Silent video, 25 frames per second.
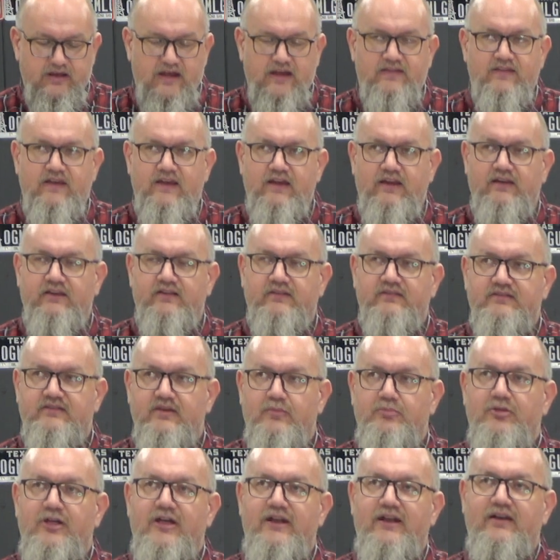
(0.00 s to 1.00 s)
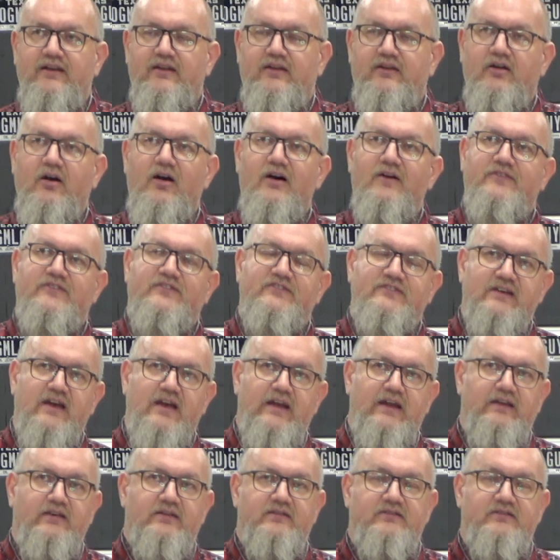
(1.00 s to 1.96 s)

and they subletted it off-site.